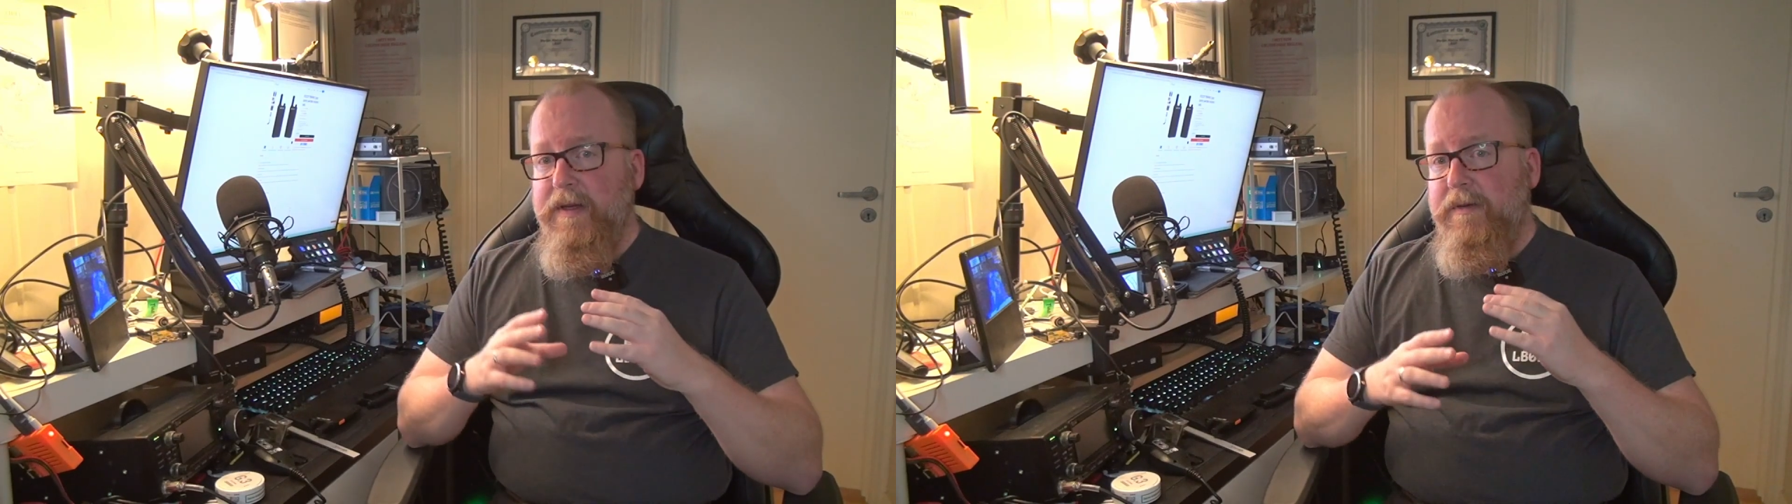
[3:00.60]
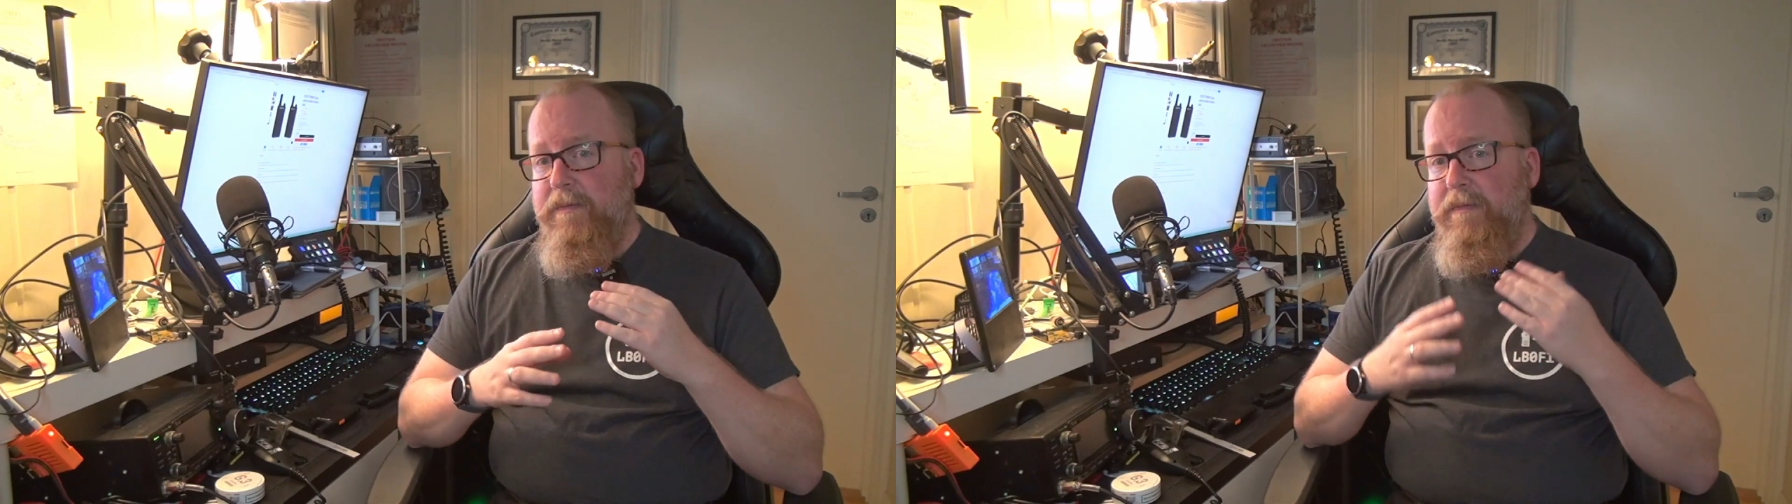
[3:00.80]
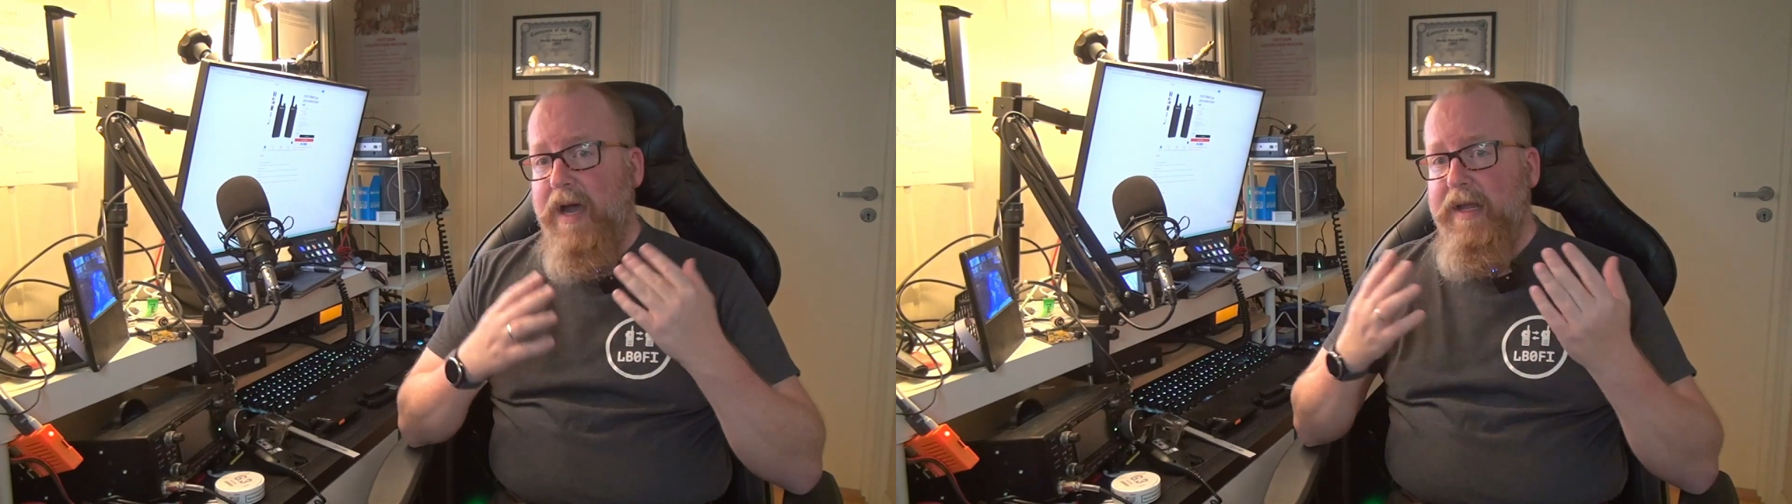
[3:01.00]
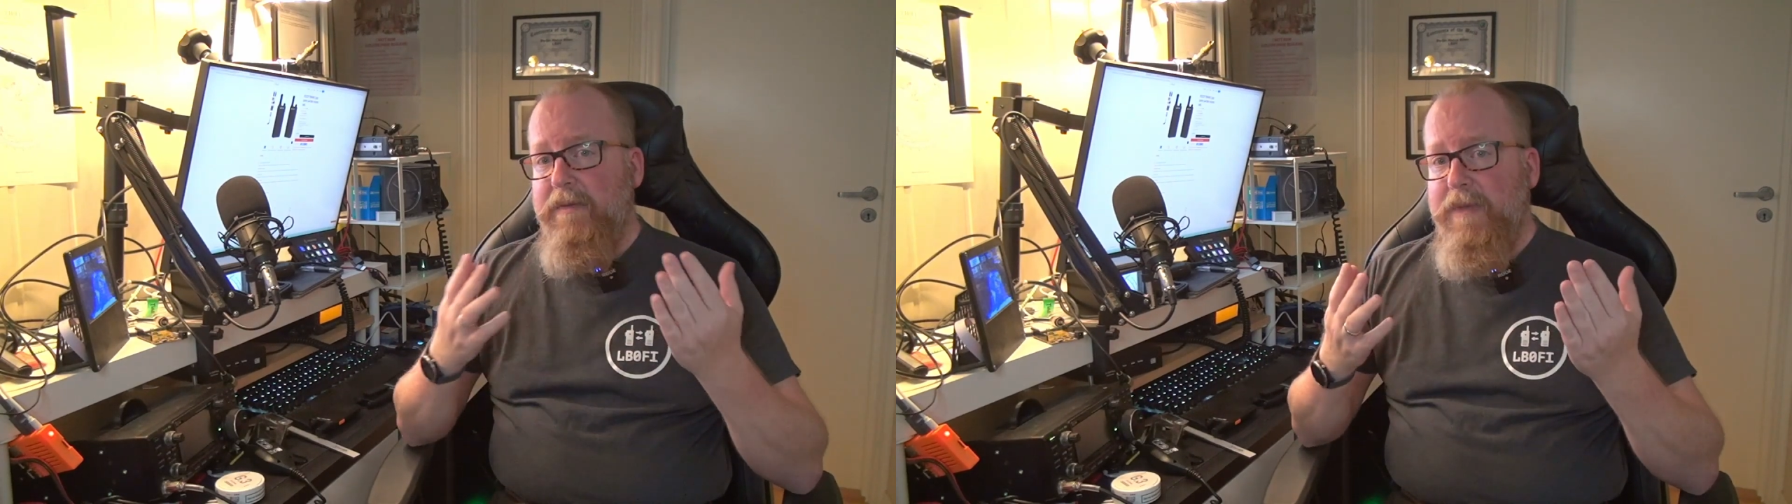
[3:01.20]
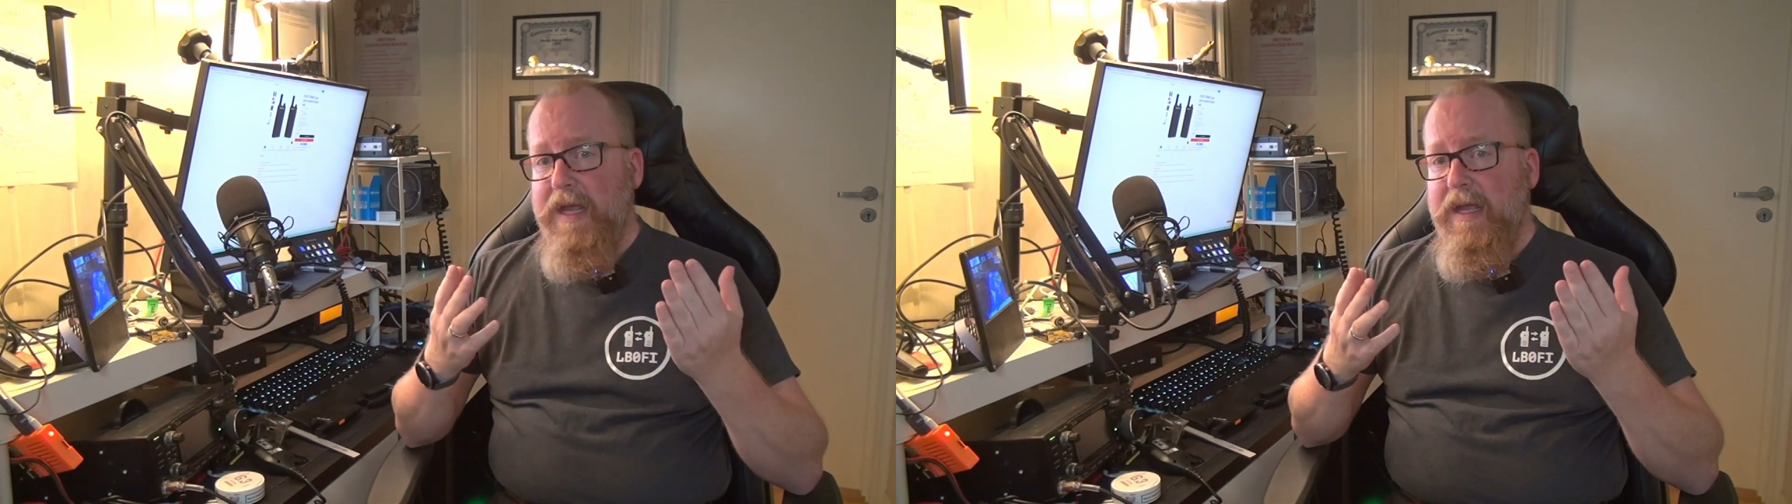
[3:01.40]

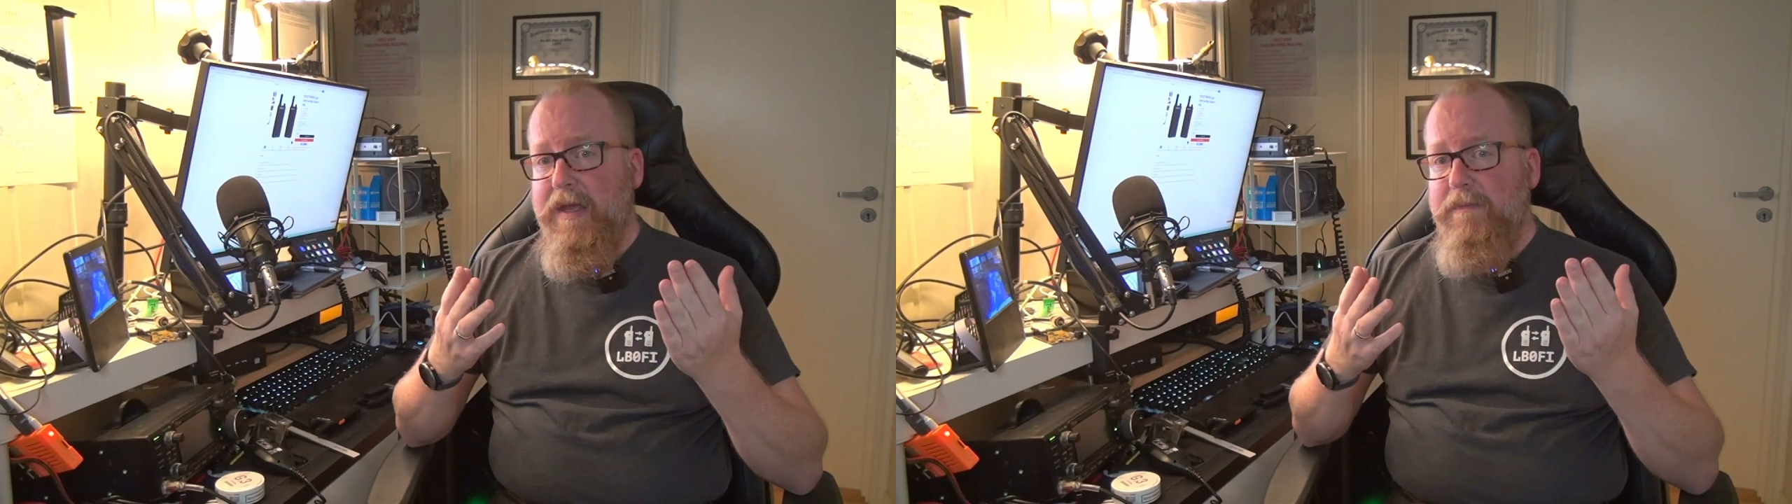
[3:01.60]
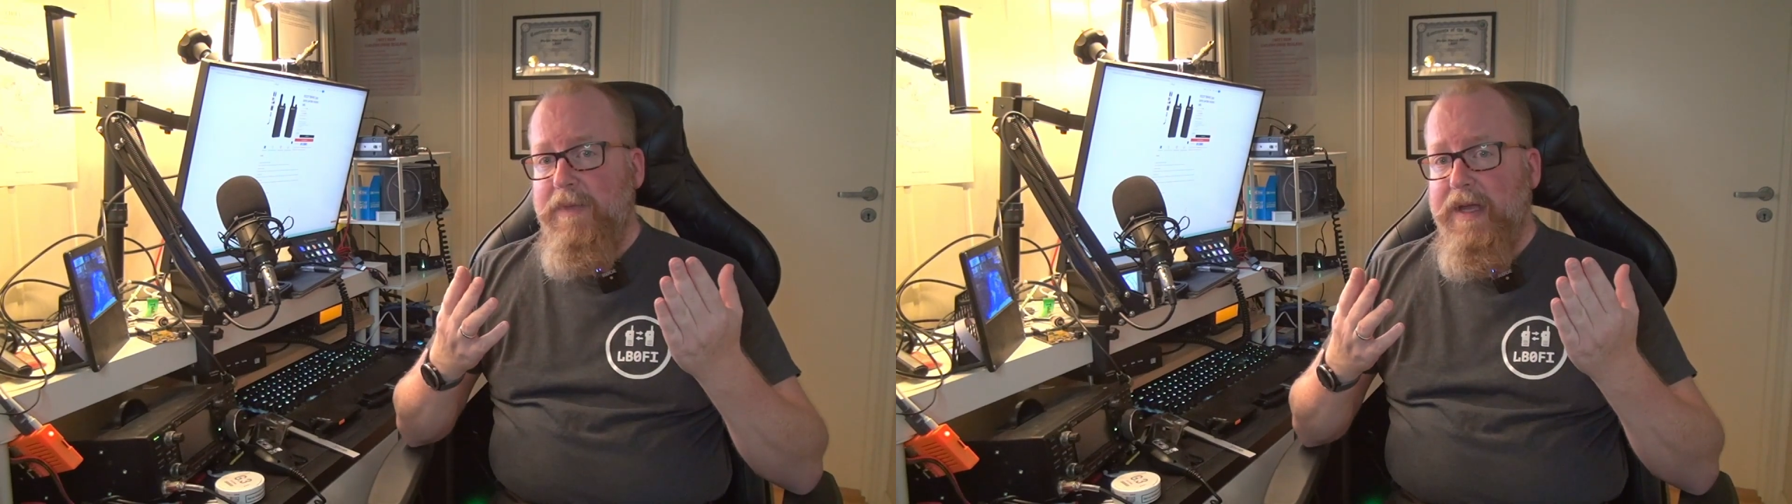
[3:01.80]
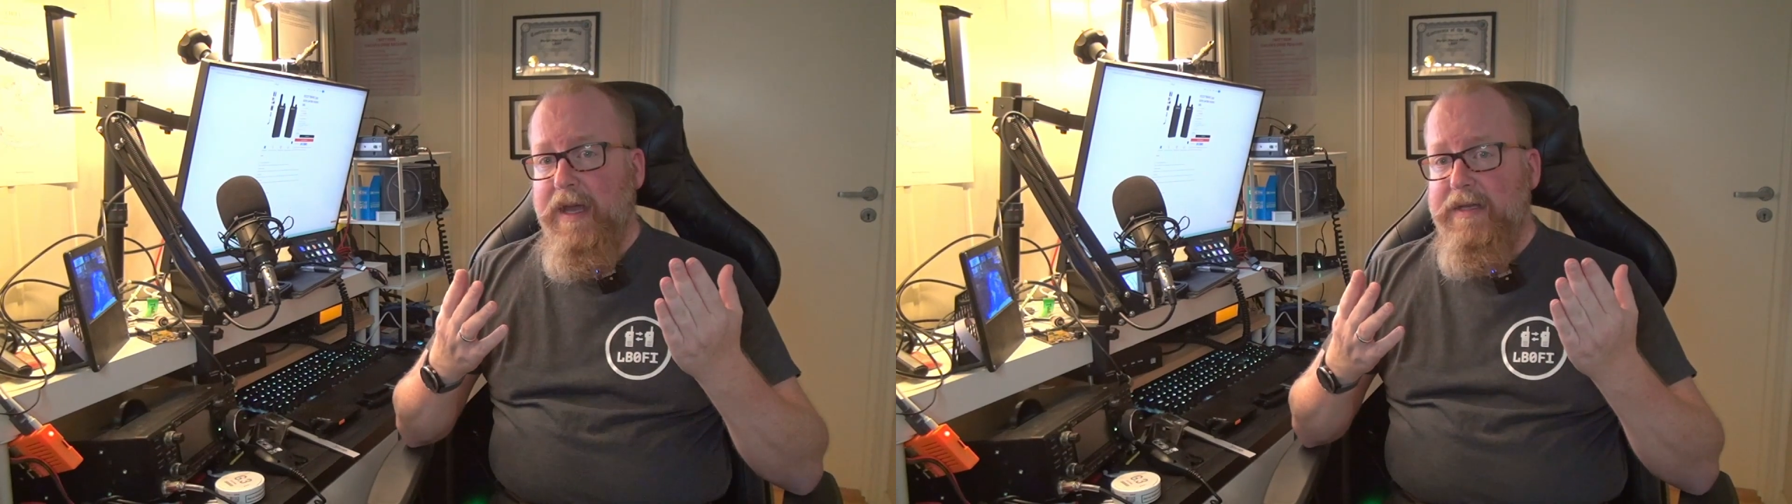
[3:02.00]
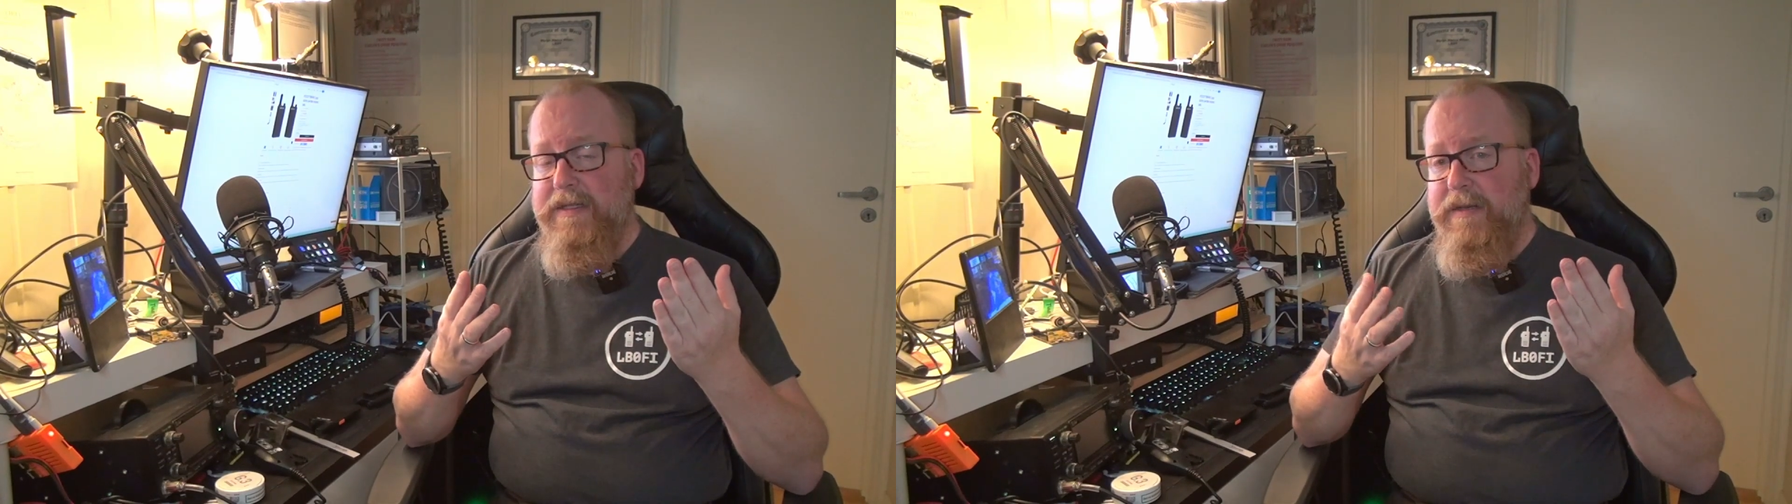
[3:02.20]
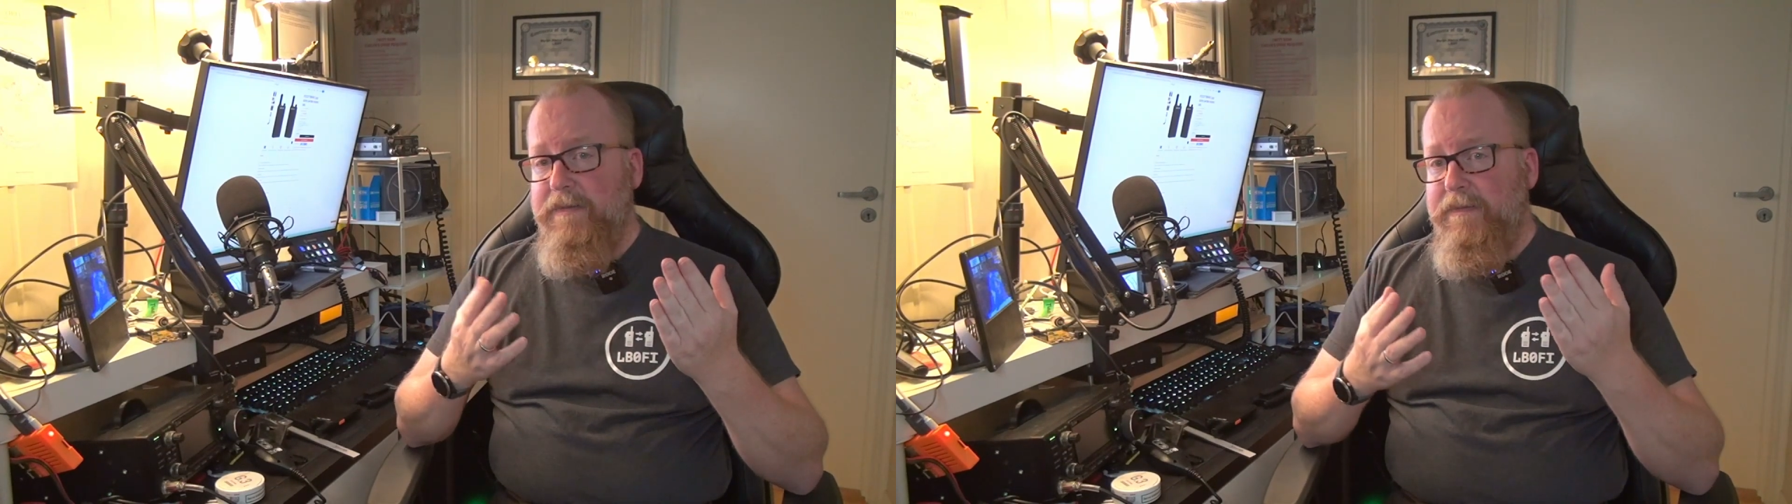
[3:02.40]
Might be because